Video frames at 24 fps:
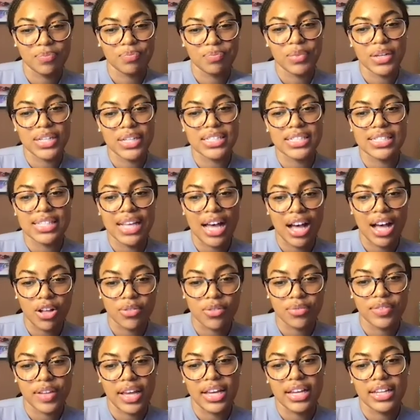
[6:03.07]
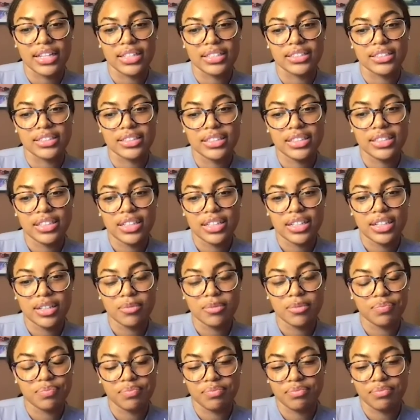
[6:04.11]
myself and
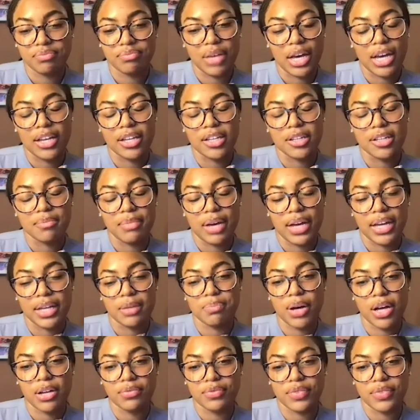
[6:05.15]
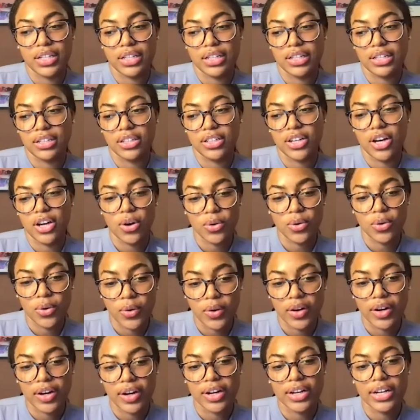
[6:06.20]
my Puffin
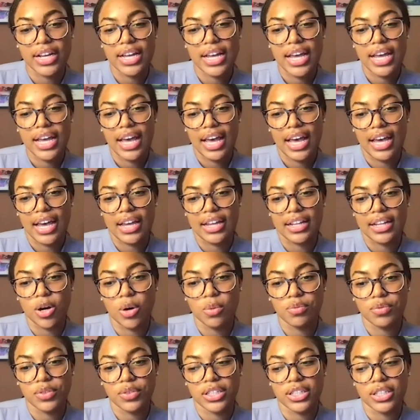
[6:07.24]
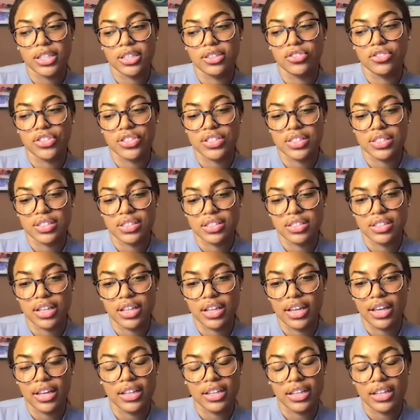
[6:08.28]
cohort, and hopefully just
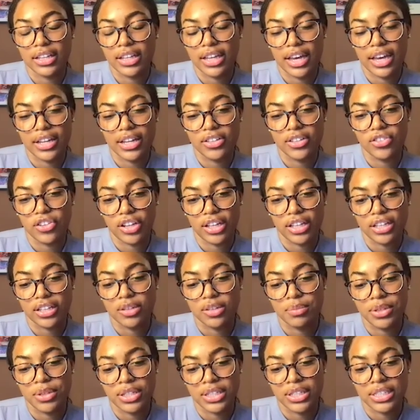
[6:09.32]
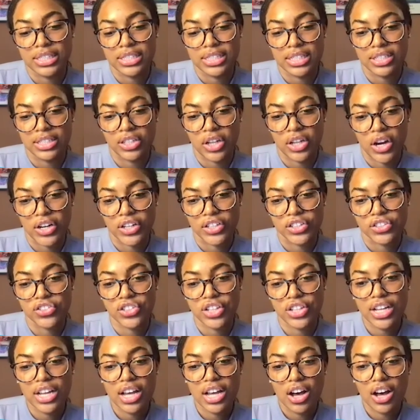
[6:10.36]
engaging communities at large
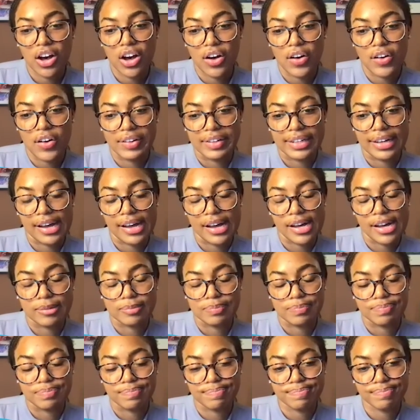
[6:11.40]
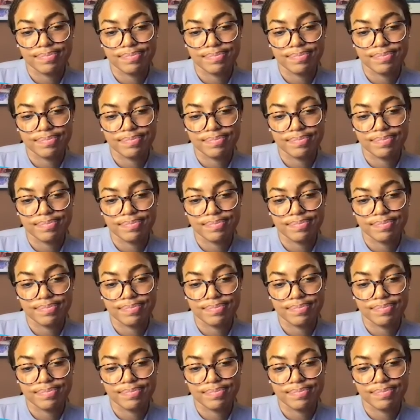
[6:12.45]
on